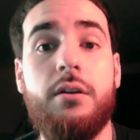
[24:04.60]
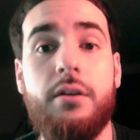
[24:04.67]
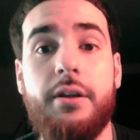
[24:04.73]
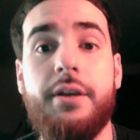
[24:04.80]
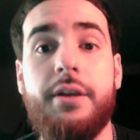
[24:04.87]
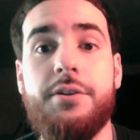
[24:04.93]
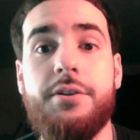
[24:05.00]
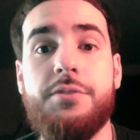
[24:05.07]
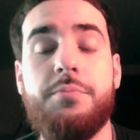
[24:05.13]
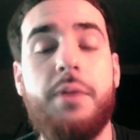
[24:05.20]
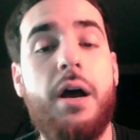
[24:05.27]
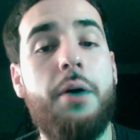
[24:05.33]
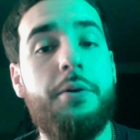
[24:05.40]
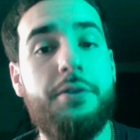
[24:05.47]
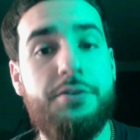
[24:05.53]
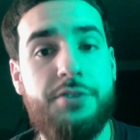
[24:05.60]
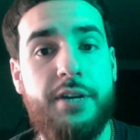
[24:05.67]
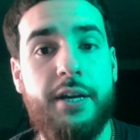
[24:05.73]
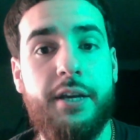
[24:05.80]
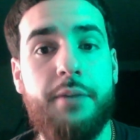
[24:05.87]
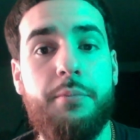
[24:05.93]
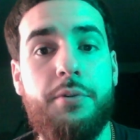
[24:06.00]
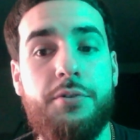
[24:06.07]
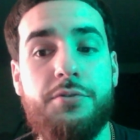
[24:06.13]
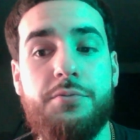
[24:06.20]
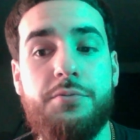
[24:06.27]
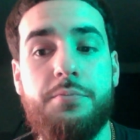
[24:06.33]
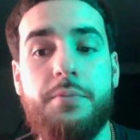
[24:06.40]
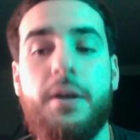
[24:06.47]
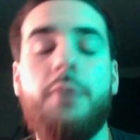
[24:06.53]
is probably the second most.
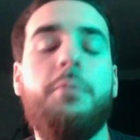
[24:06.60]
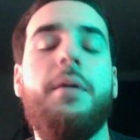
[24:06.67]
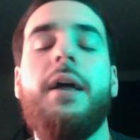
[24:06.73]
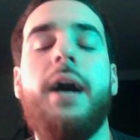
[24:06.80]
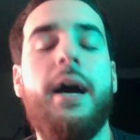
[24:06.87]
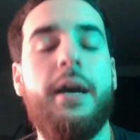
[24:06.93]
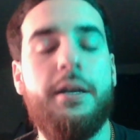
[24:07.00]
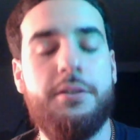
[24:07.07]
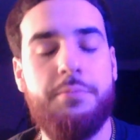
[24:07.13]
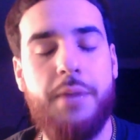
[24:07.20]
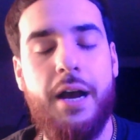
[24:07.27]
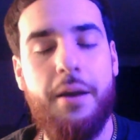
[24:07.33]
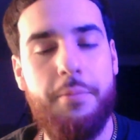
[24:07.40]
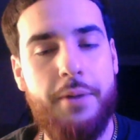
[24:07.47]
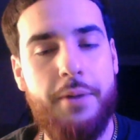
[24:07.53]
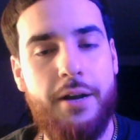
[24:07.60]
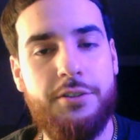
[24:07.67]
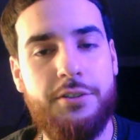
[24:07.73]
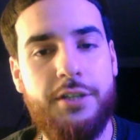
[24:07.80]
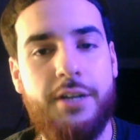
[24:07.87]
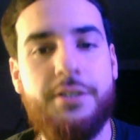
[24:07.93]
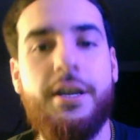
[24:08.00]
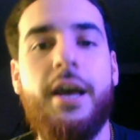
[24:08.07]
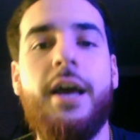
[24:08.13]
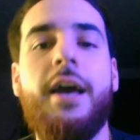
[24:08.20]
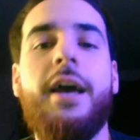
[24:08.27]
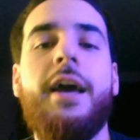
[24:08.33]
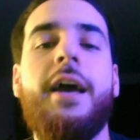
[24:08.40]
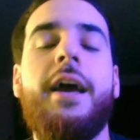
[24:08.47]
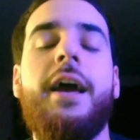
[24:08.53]
I apologize.
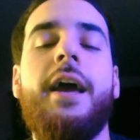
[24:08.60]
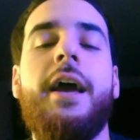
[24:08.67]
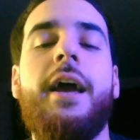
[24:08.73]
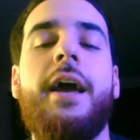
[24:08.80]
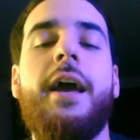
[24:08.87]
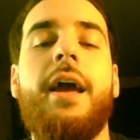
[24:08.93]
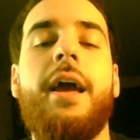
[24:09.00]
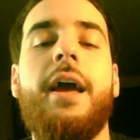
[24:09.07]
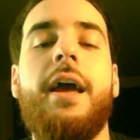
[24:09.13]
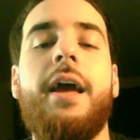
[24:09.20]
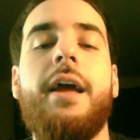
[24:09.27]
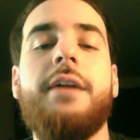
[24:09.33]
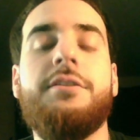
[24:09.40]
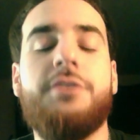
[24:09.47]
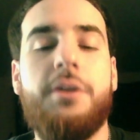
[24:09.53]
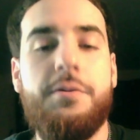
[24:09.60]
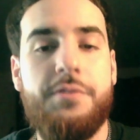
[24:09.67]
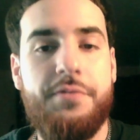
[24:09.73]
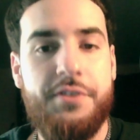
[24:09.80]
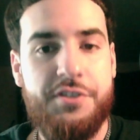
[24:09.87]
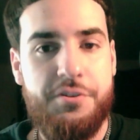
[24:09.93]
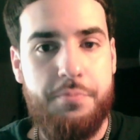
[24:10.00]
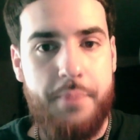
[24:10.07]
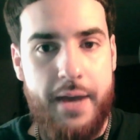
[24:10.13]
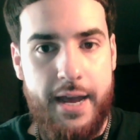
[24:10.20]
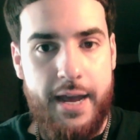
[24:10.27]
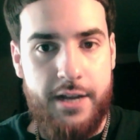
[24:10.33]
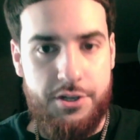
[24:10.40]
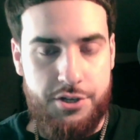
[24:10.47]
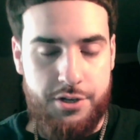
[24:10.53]
In terms of
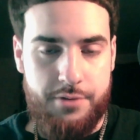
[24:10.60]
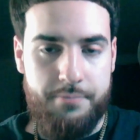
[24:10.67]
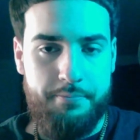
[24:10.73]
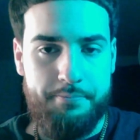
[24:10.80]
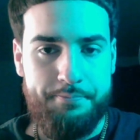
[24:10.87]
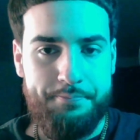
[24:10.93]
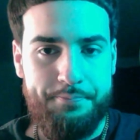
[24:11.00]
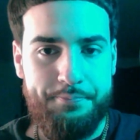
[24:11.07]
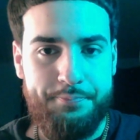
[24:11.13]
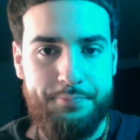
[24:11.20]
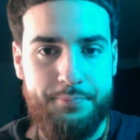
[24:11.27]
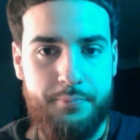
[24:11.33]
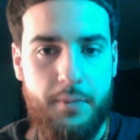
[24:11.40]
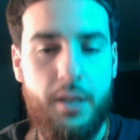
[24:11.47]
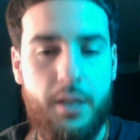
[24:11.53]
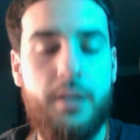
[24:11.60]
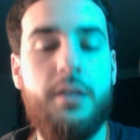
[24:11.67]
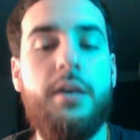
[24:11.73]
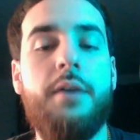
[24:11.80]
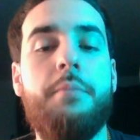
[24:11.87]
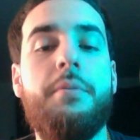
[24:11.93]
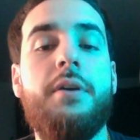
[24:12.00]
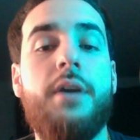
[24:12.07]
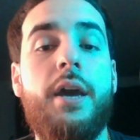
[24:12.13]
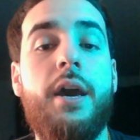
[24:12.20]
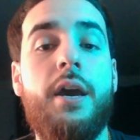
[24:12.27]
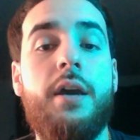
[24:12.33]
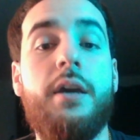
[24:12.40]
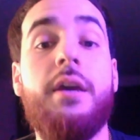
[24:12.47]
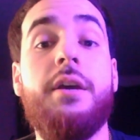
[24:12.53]
expansion, the
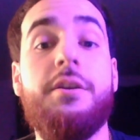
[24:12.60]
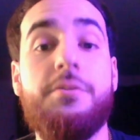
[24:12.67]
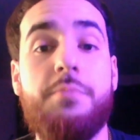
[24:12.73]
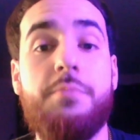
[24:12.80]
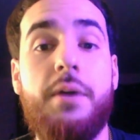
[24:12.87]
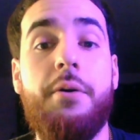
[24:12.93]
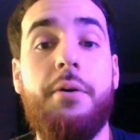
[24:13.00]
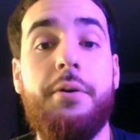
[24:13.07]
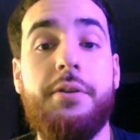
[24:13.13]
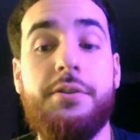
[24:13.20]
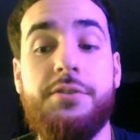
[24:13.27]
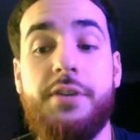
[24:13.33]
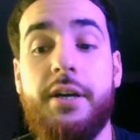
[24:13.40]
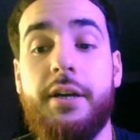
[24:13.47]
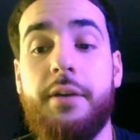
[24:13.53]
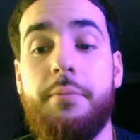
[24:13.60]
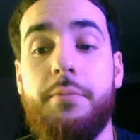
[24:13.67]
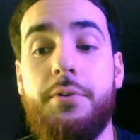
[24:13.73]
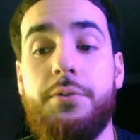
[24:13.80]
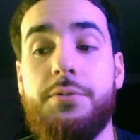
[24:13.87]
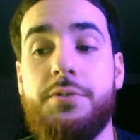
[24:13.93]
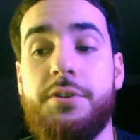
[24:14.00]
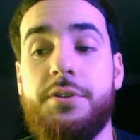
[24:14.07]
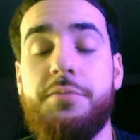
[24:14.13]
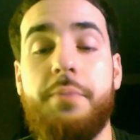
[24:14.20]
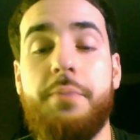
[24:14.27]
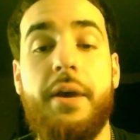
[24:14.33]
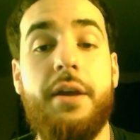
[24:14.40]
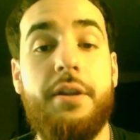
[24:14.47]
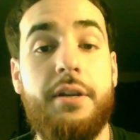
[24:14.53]
NBA is probably the second most
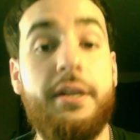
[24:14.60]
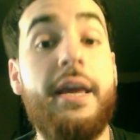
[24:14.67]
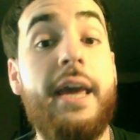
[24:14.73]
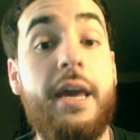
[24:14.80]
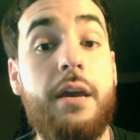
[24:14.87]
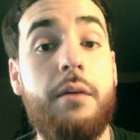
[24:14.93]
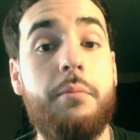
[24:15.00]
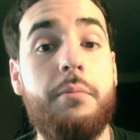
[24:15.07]
expanded game